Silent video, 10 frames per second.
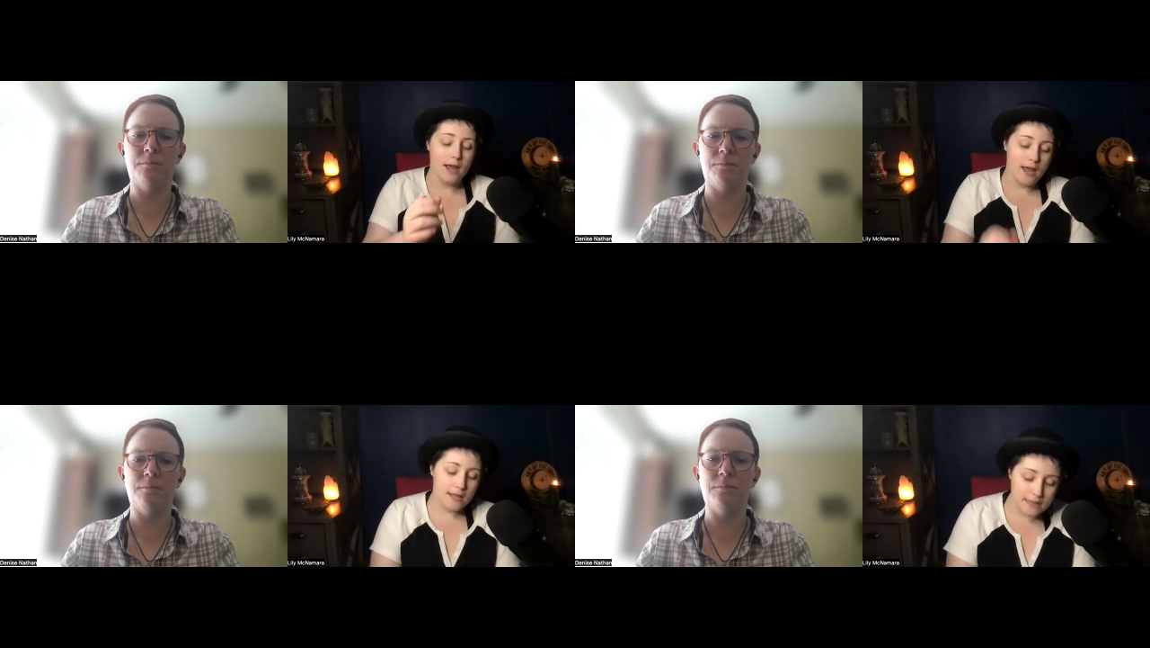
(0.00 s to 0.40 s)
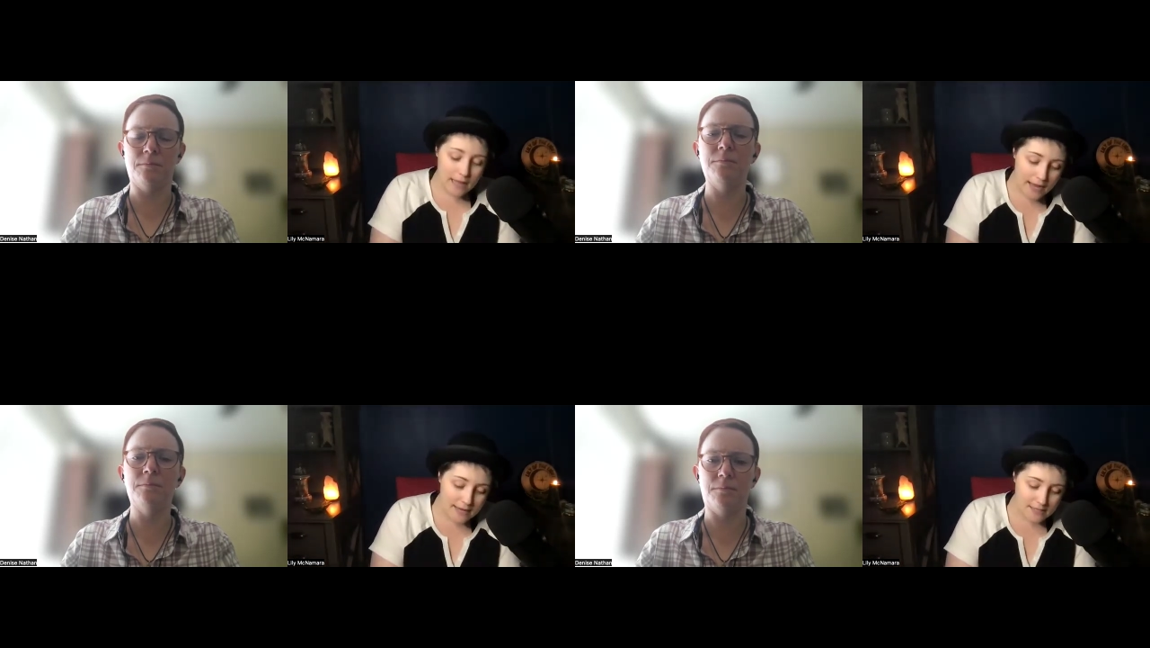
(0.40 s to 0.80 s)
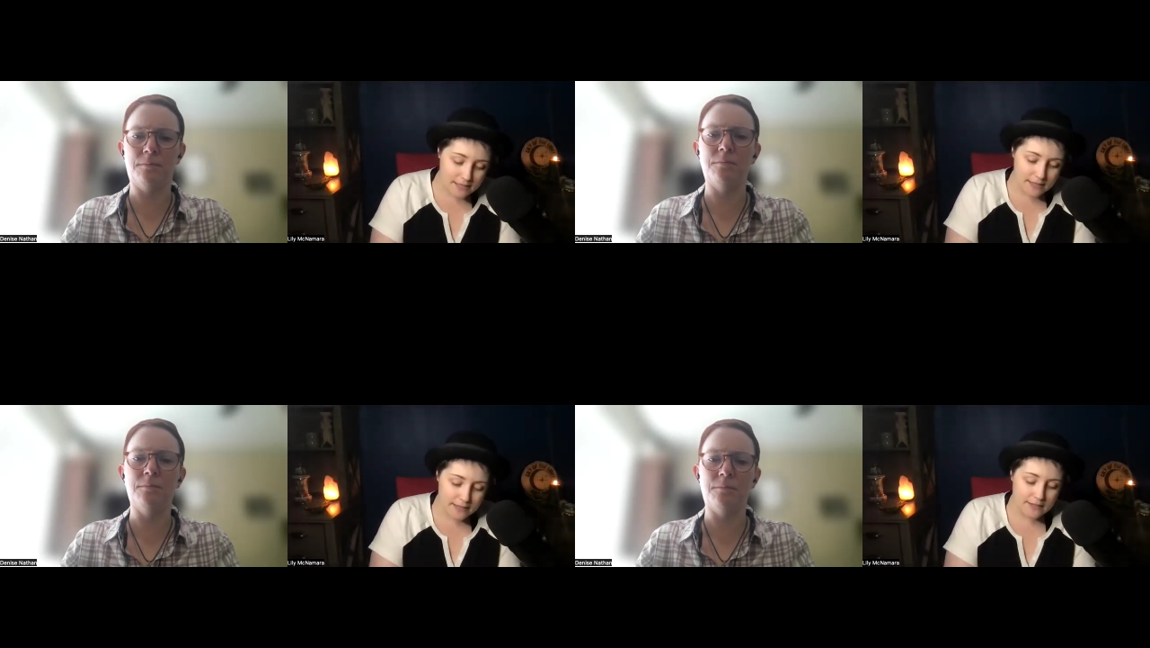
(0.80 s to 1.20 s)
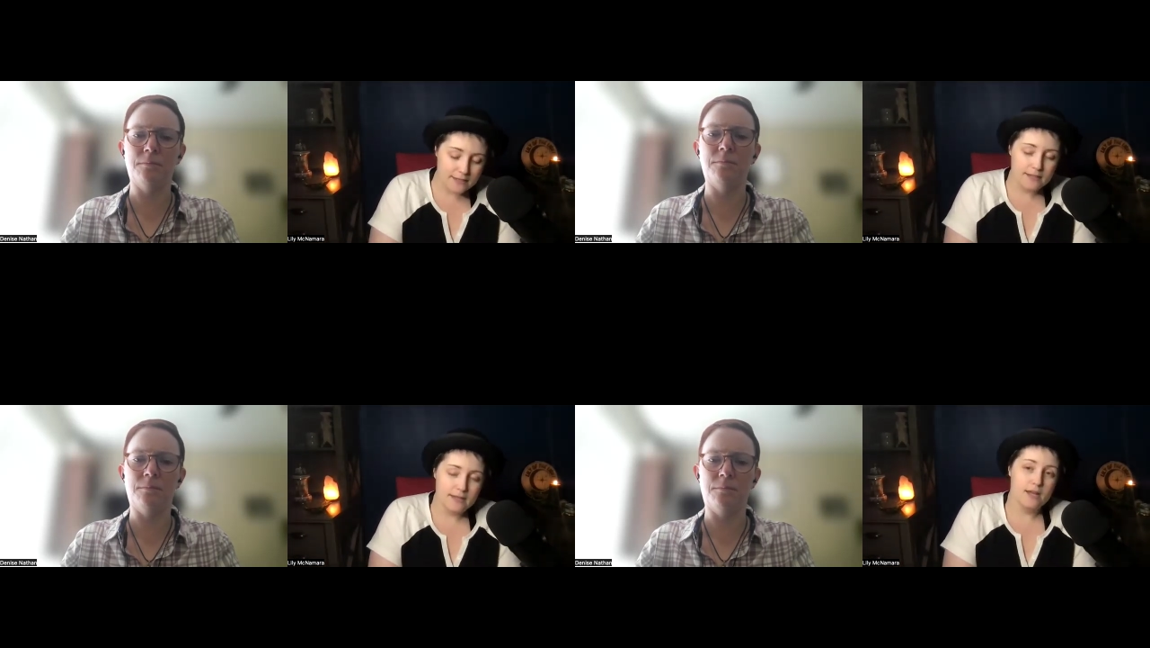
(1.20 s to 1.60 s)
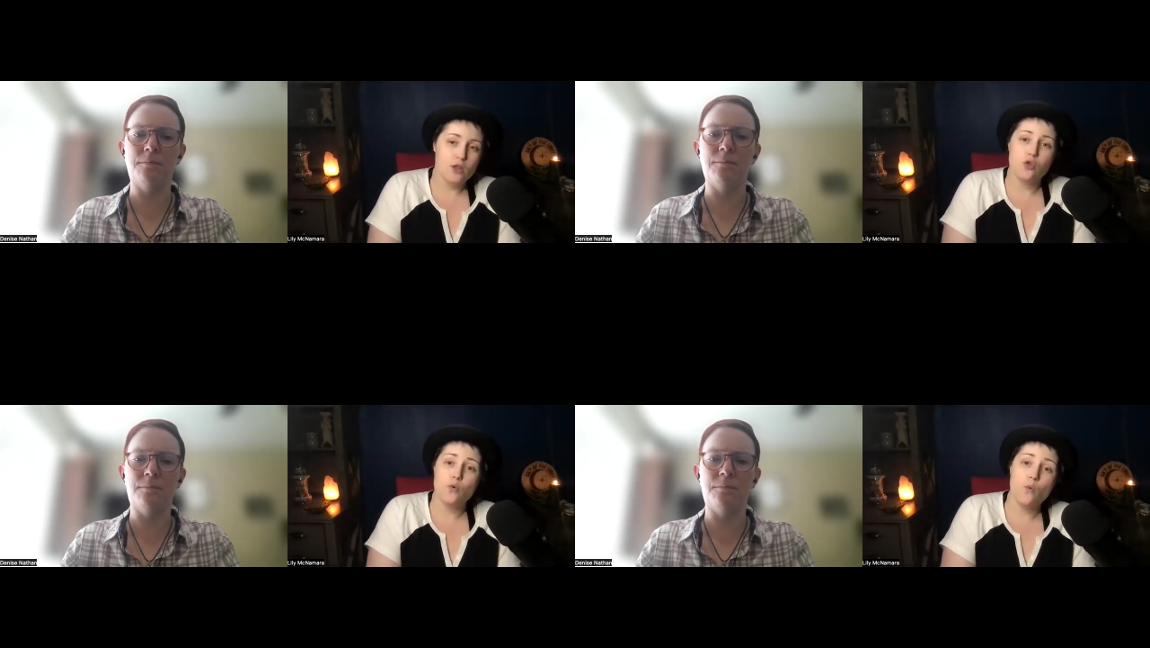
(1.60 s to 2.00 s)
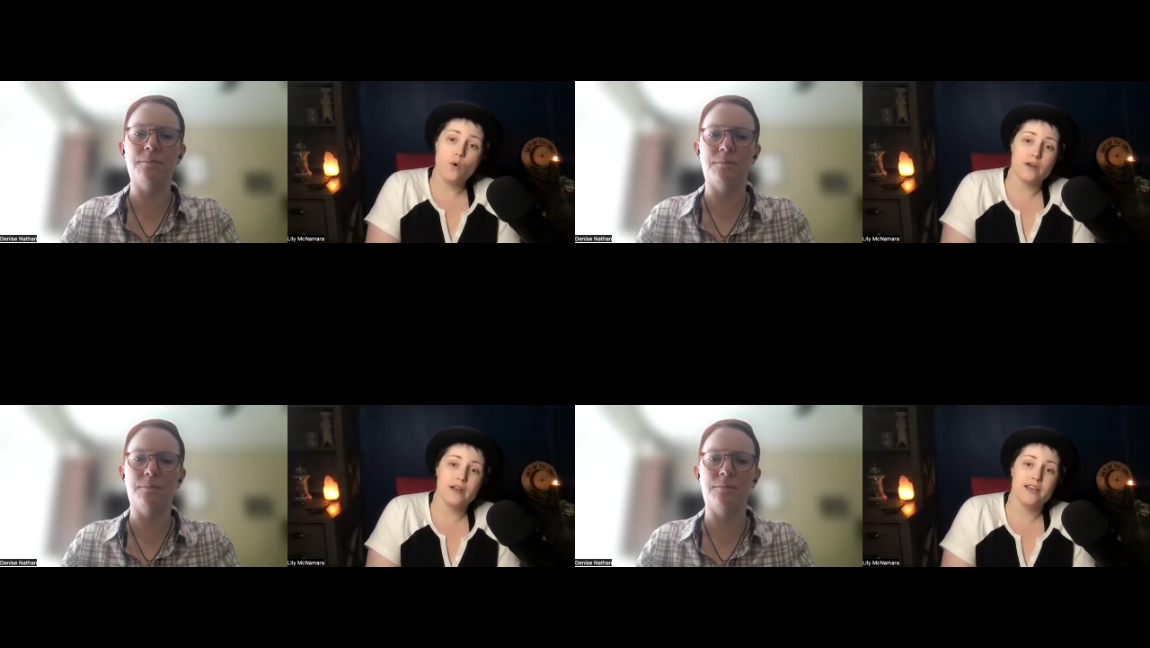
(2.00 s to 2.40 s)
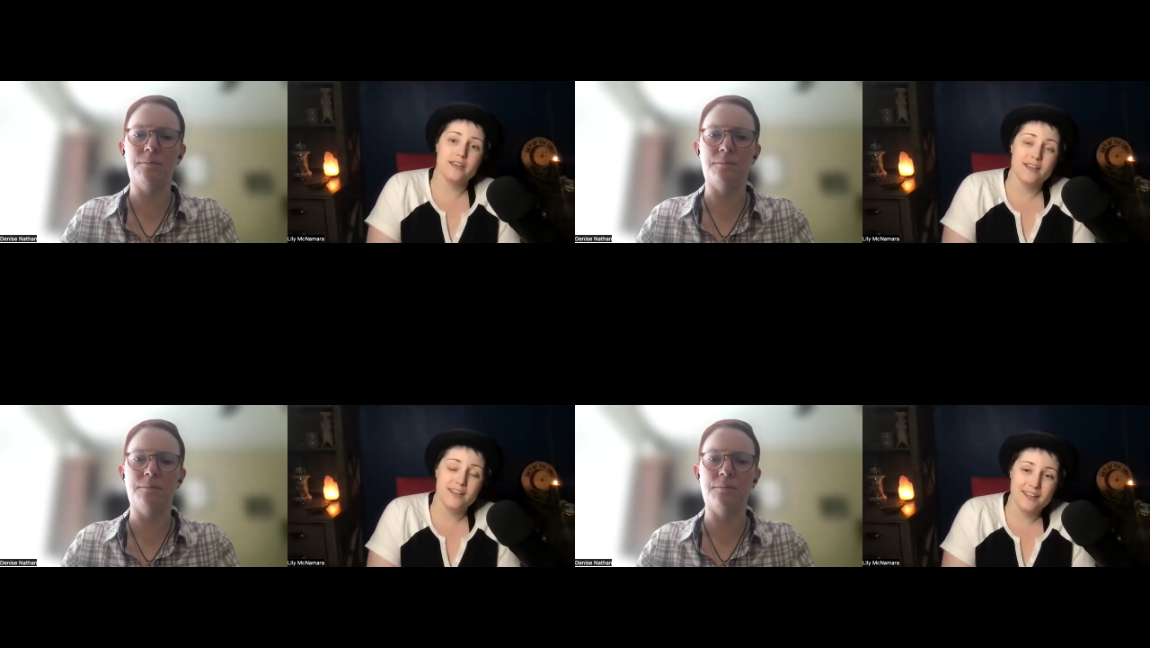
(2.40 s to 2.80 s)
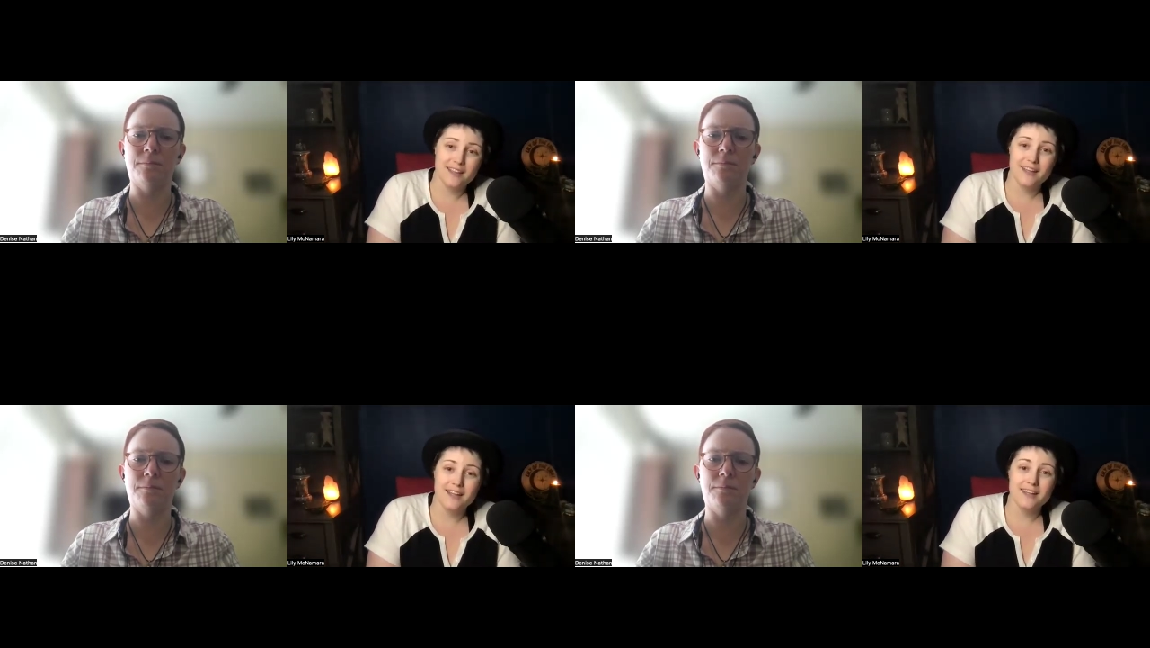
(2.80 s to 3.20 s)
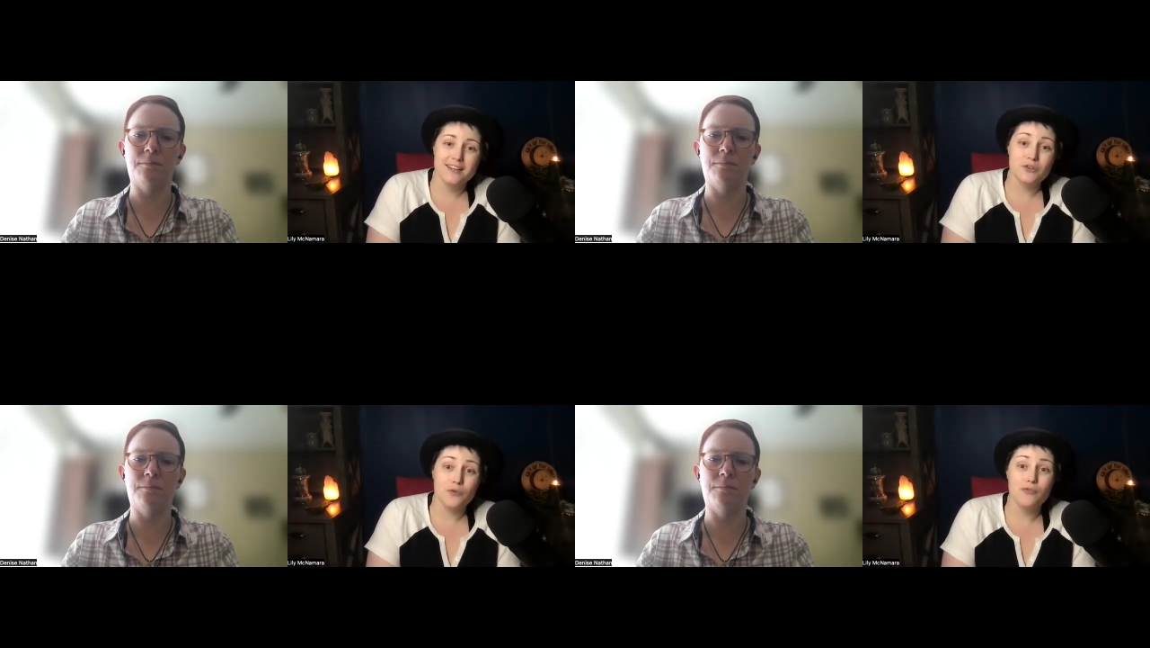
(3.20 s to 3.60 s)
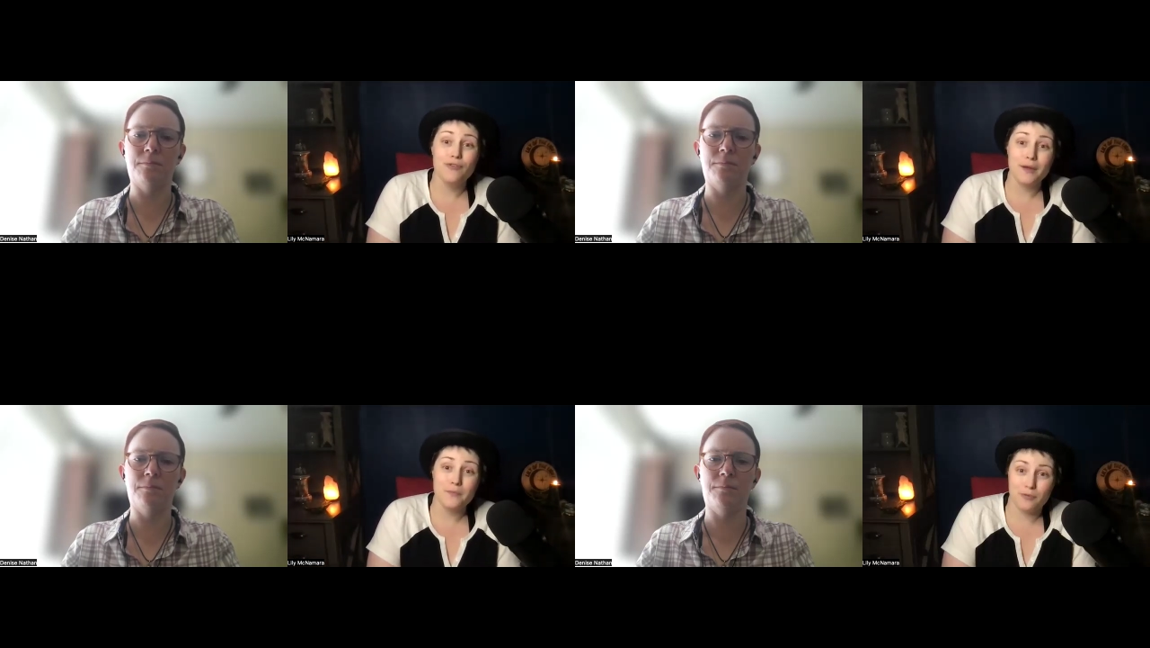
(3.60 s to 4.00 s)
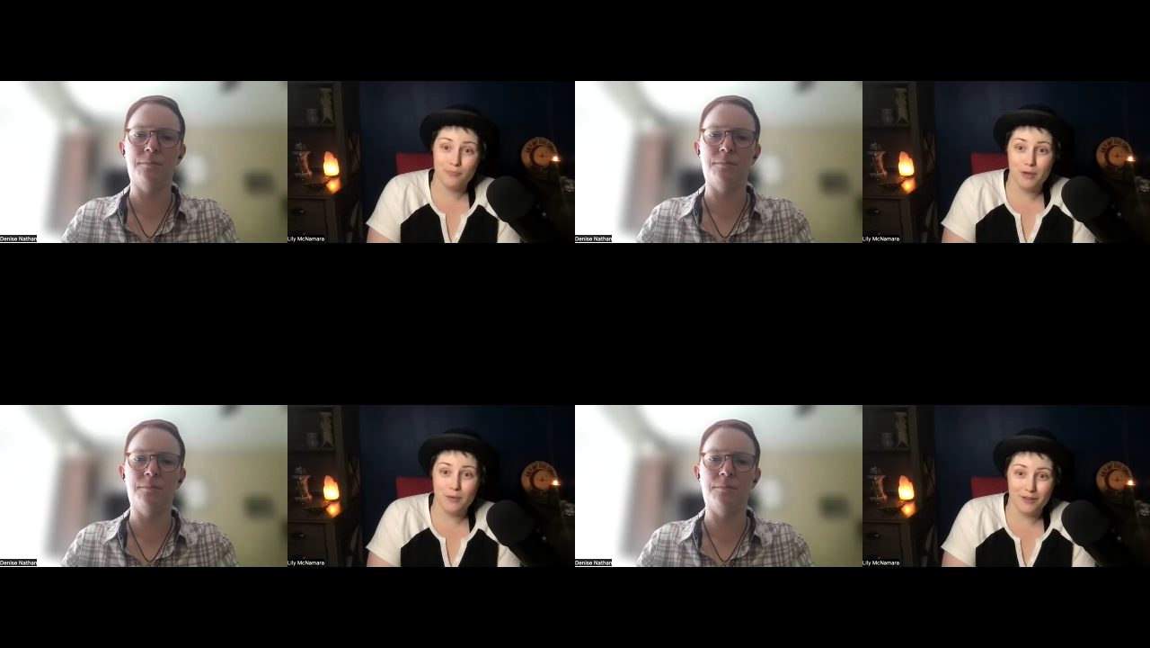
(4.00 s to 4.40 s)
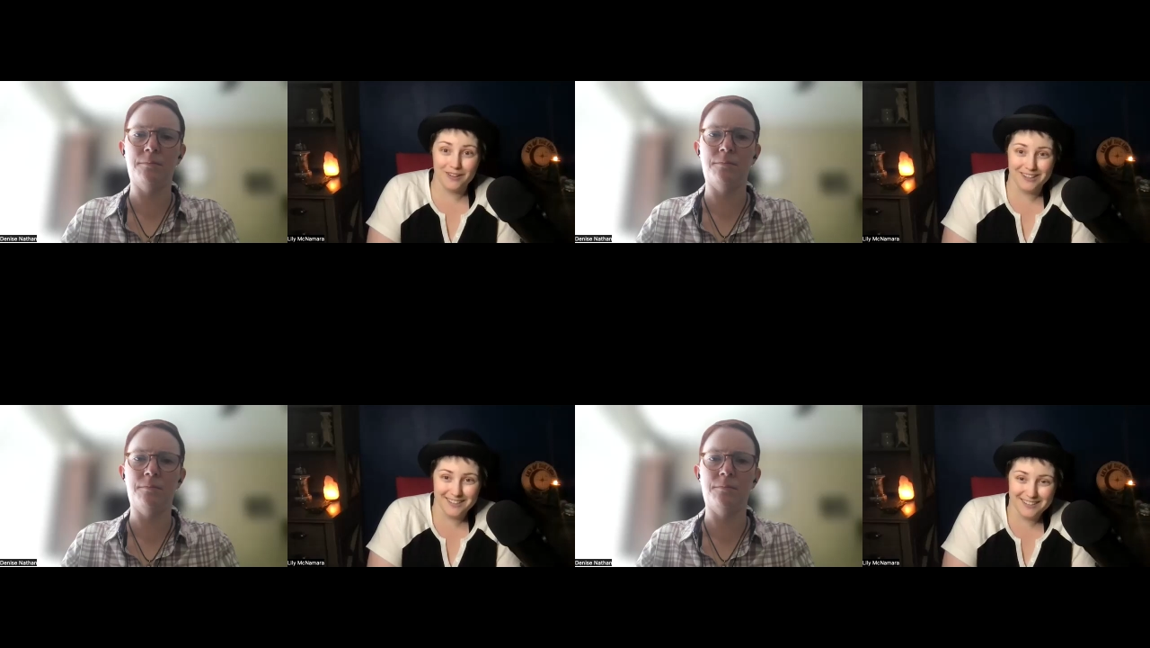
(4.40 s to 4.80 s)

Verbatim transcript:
Speaker 1: And lastly, the warning: don't fight with people,